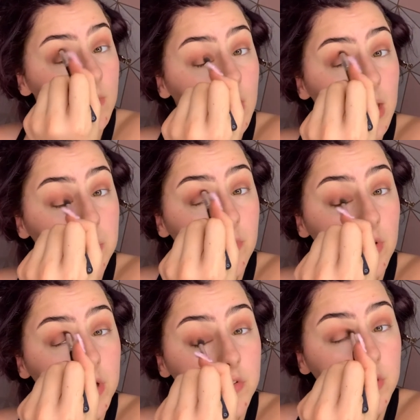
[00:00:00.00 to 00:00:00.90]
I
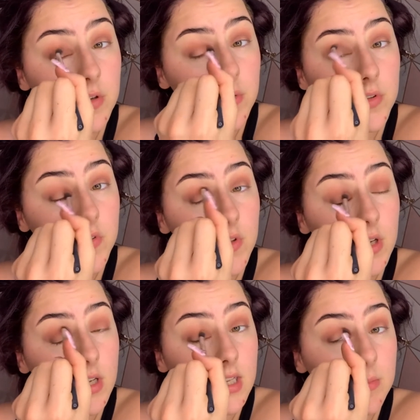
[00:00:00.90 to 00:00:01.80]
prefer to do
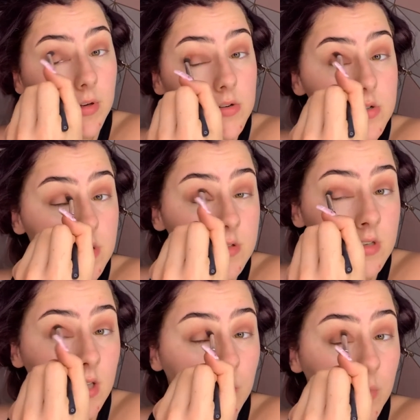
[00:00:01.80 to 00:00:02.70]
circular motions
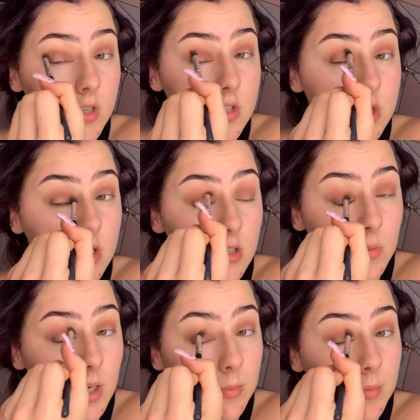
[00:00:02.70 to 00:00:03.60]
and then windshield
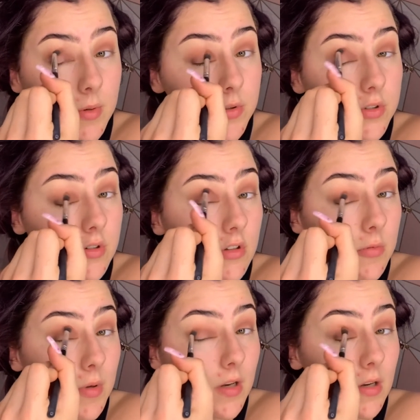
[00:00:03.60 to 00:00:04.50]
wiper motions,
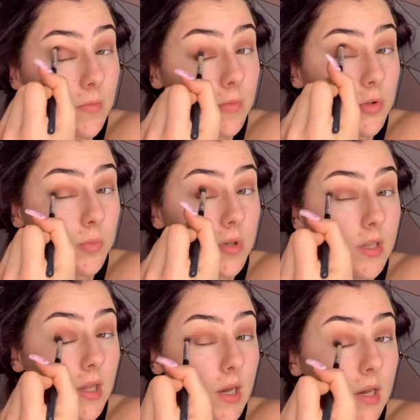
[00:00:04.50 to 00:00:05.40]
depending on which bit
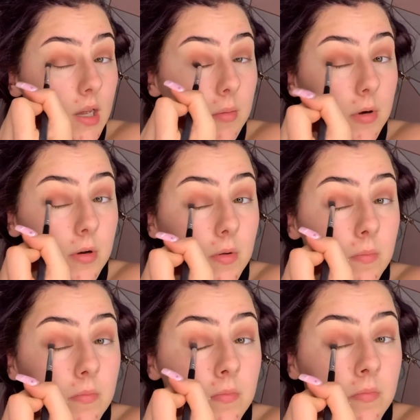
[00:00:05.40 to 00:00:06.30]
that I am on.